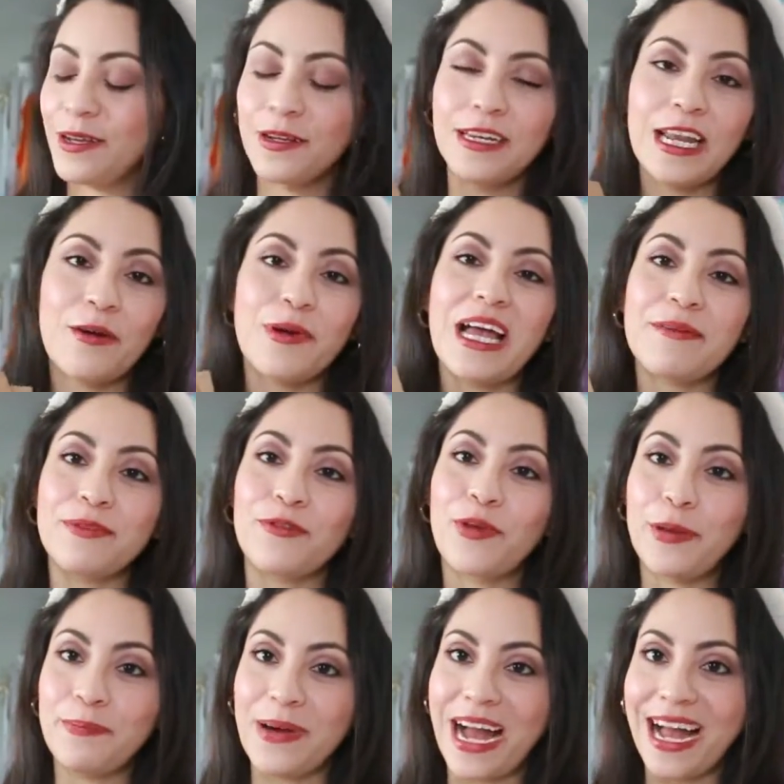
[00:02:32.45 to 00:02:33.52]
now we have
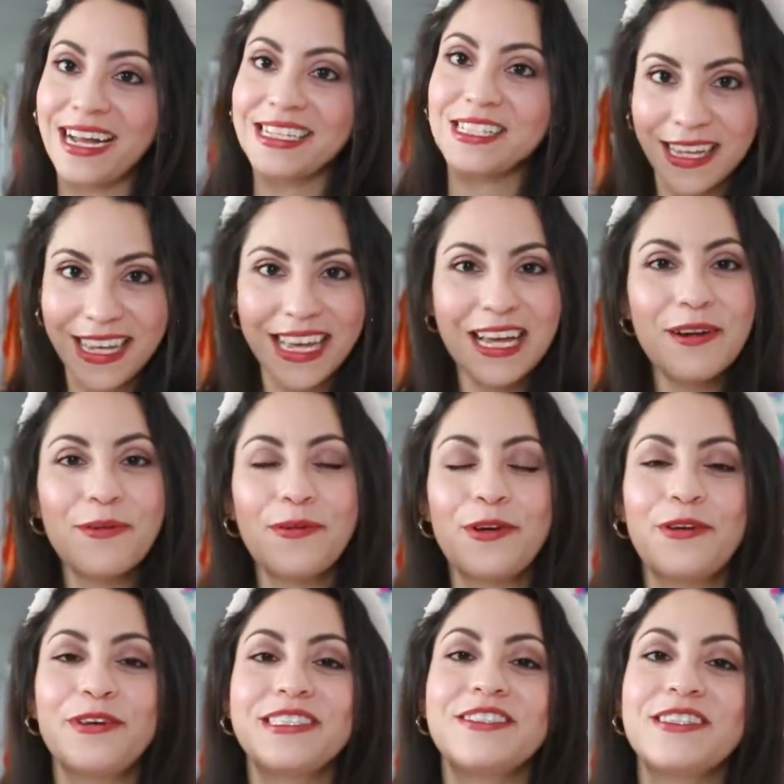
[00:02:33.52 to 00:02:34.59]
three bags. We're
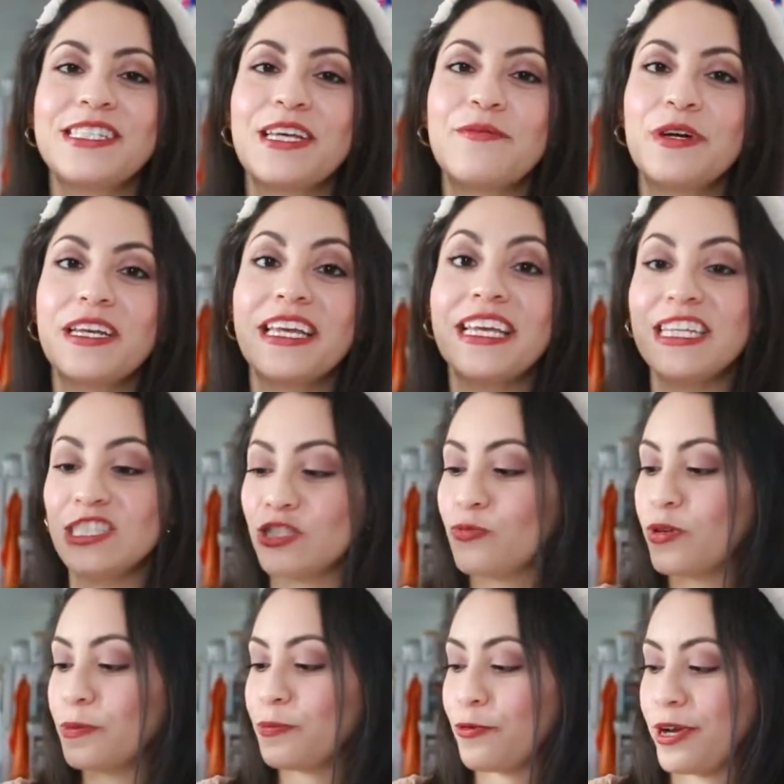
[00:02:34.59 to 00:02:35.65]
going to see what each
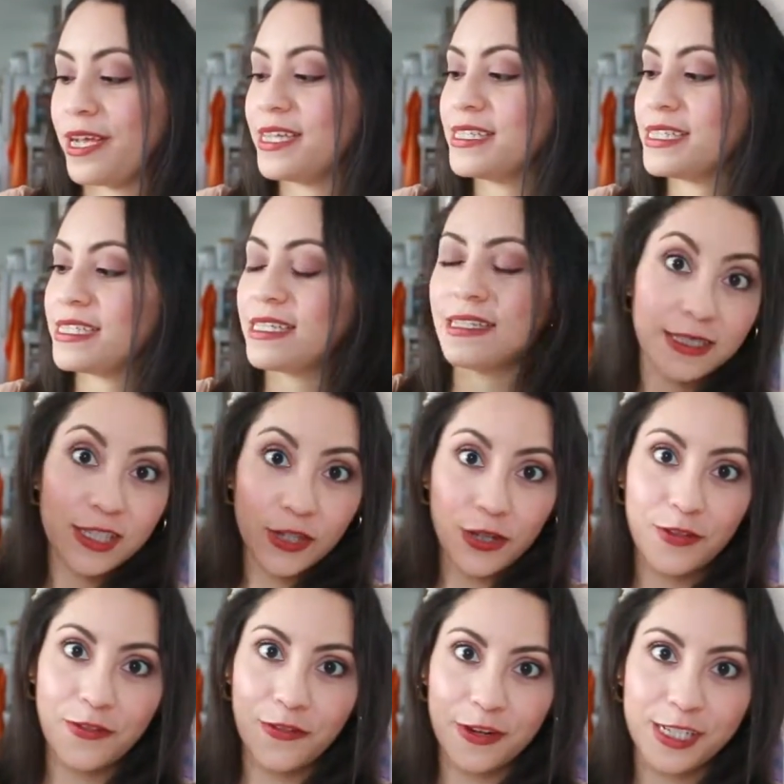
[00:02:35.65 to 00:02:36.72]
one brings. So
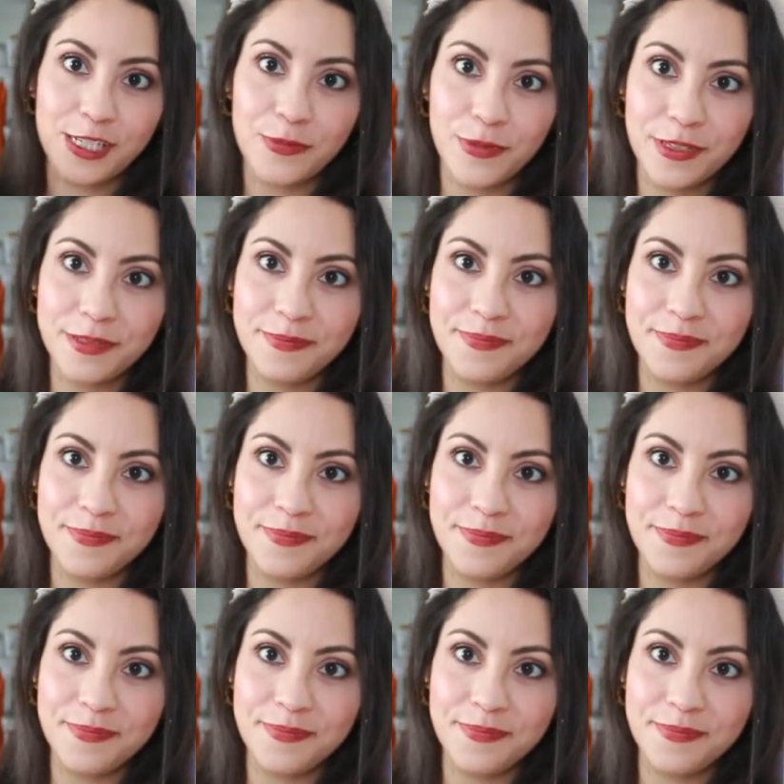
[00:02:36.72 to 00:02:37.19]
the first one.